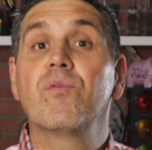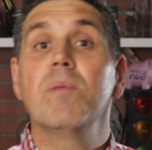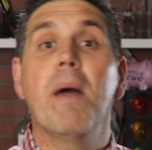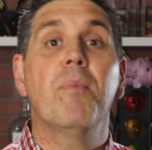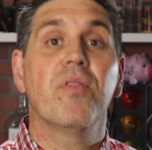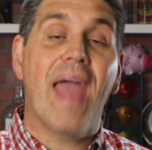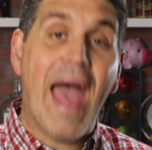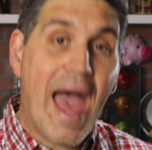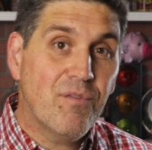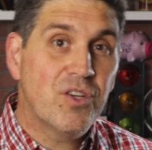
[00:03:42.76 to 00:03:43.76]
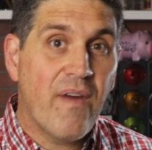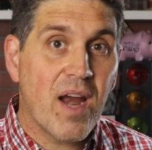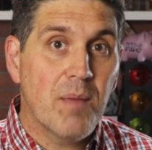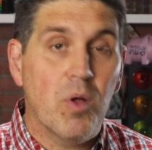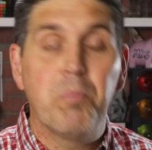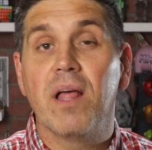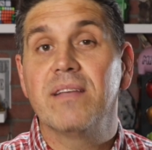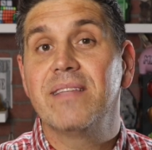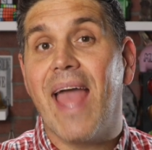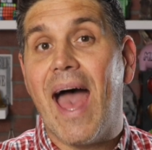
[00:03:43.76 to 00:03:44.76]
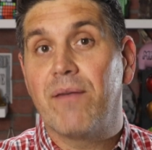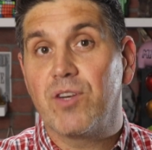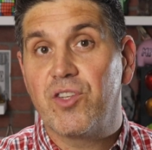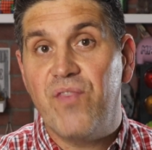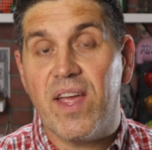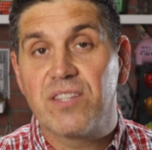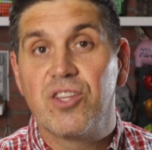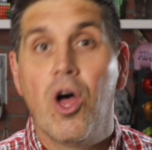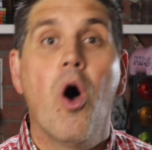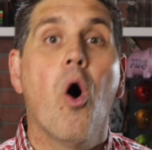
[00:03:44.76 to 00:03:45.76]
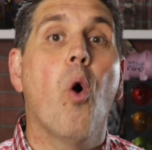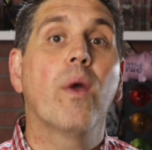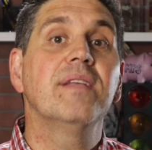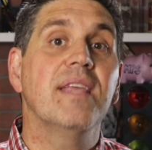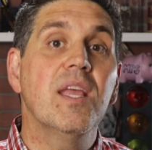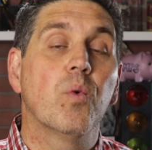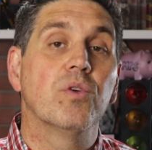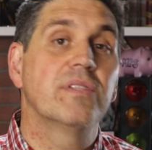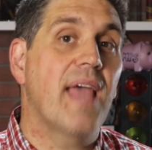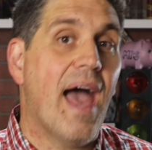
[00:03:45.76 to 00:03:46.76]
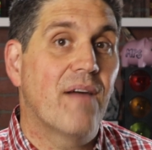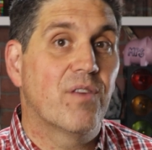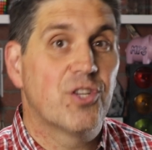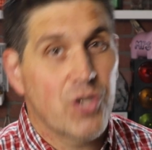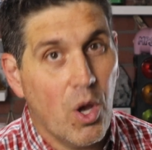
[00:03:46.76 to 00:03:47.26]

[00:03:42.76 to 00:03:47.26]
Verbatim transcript: And remember, the average variable plus the average fixed always equals the average